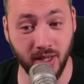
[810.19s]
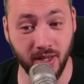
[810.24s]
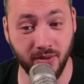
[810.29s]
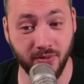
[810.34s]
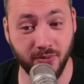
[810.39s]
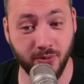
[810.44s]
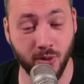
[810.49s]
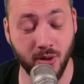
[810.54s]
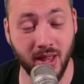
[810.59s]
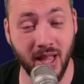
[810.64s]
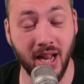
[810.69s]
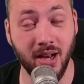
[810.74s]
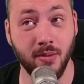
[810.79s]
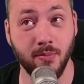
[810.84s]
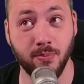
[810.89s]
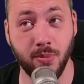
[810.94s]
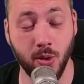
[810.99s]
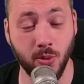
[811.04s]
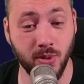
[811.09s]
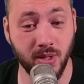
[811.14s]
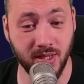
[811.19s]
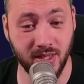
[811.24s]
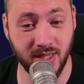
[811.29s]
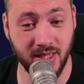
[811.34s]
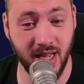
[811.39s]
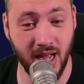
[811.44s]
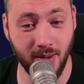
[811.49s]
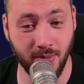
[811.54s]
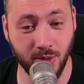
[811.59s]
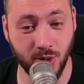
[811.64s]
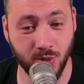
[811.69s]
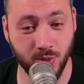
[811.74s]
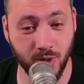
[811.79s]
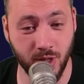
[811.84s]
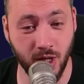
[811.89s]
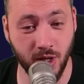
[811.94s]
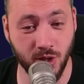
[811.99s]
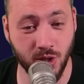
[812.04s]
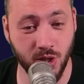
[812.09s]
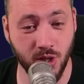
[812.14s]
for that bonus damage
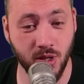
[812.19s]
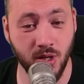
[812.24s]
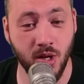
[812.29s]
reduction,